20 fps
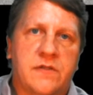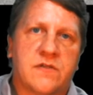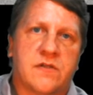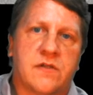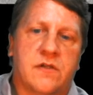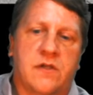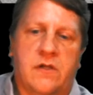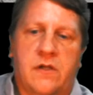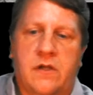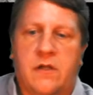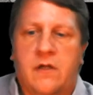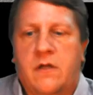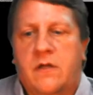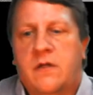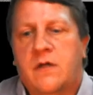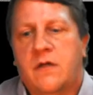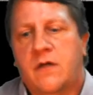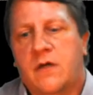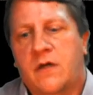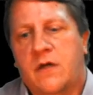and
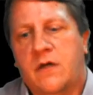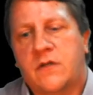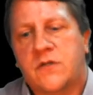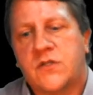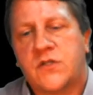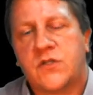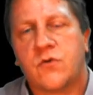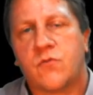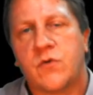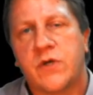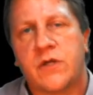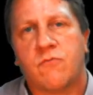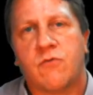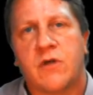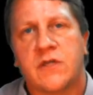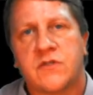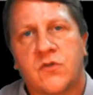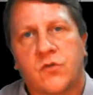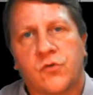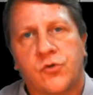screen
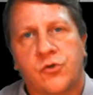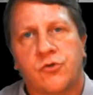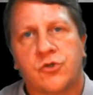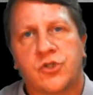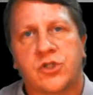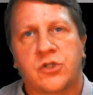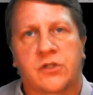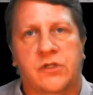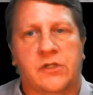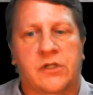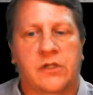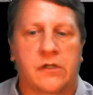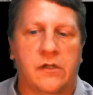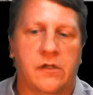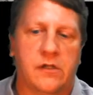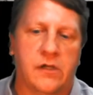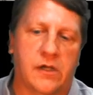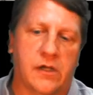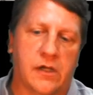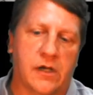resolution
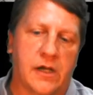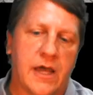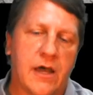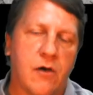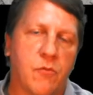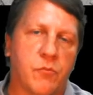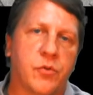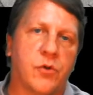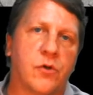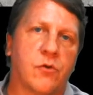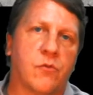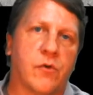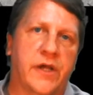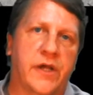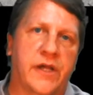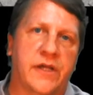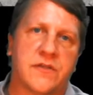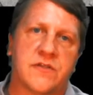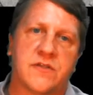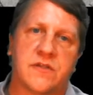and output
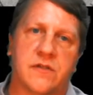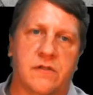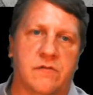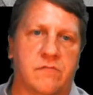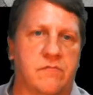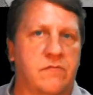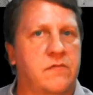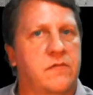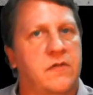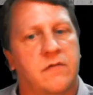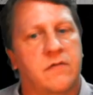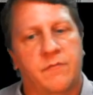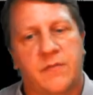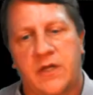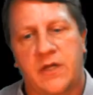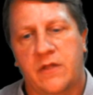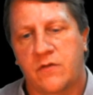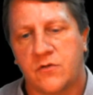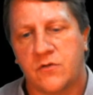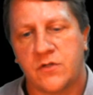rates, and
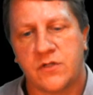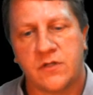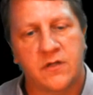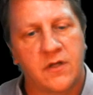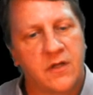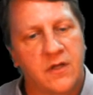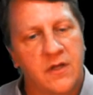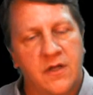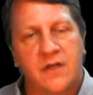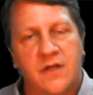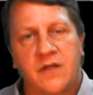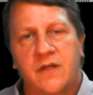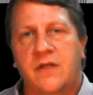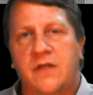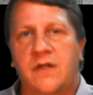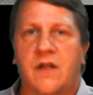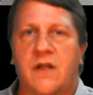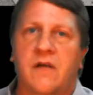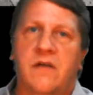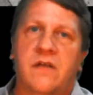man, there's
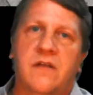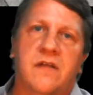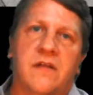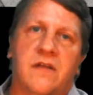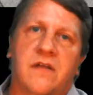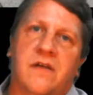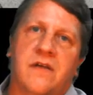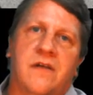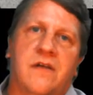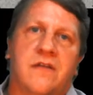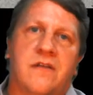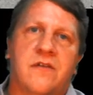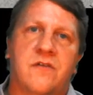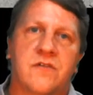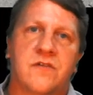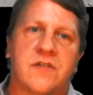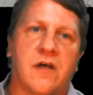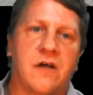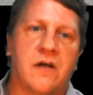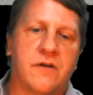
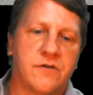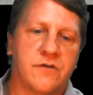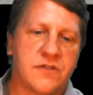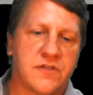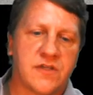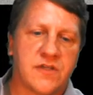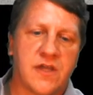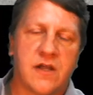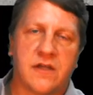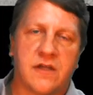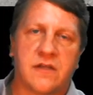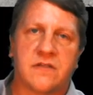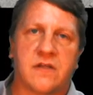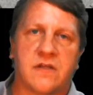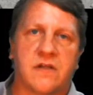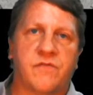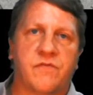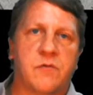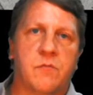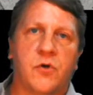there's 100 settings,
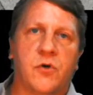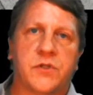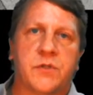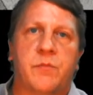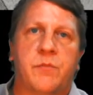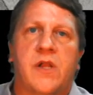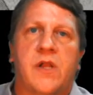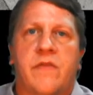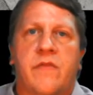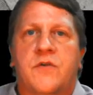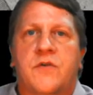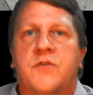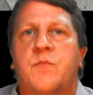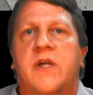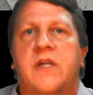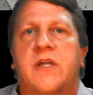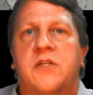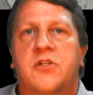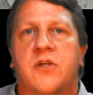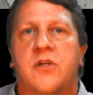and if you multiply those
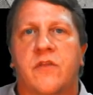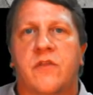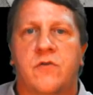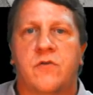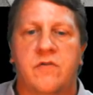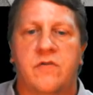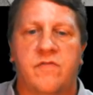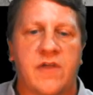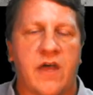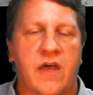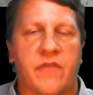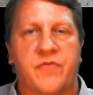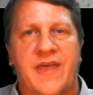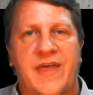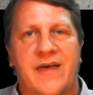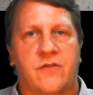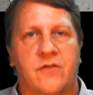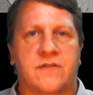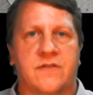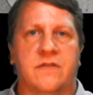by each other, you've got
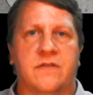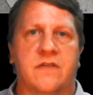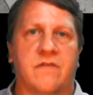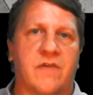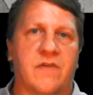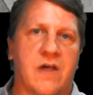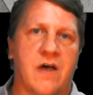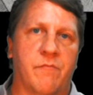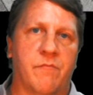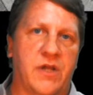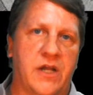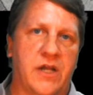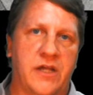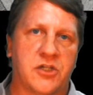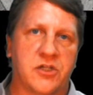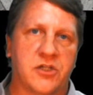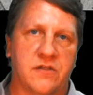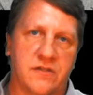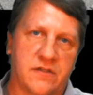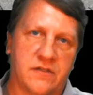thousands of
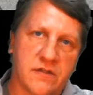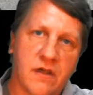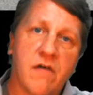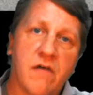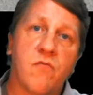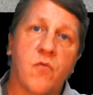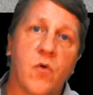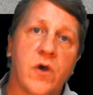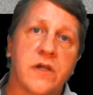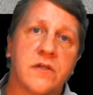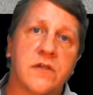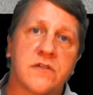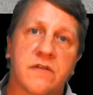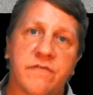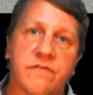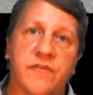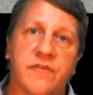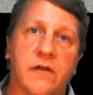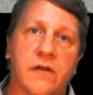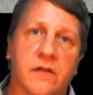combinations of ways
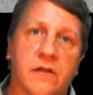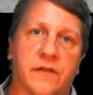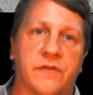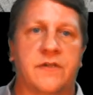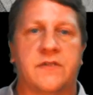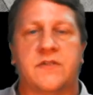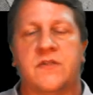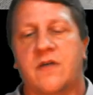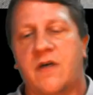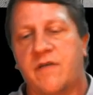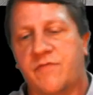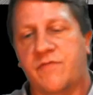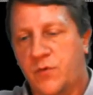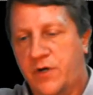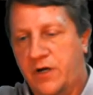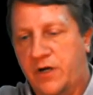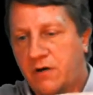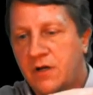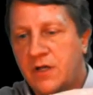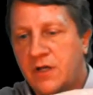to fail in this
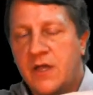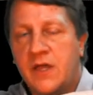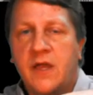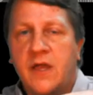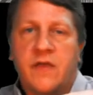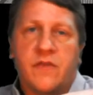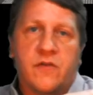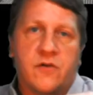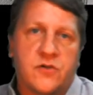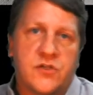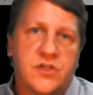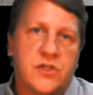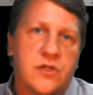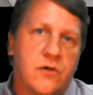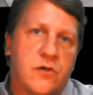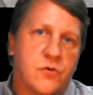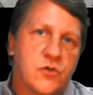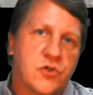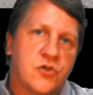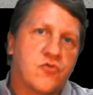software. There's
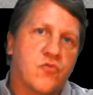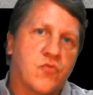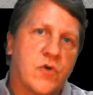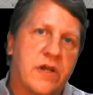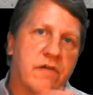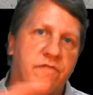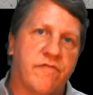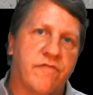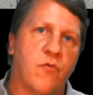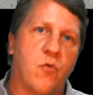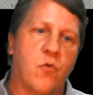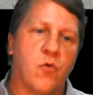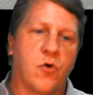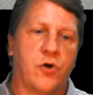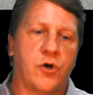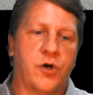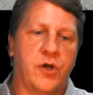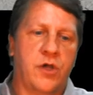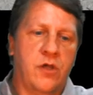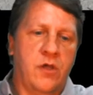no
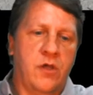straightforward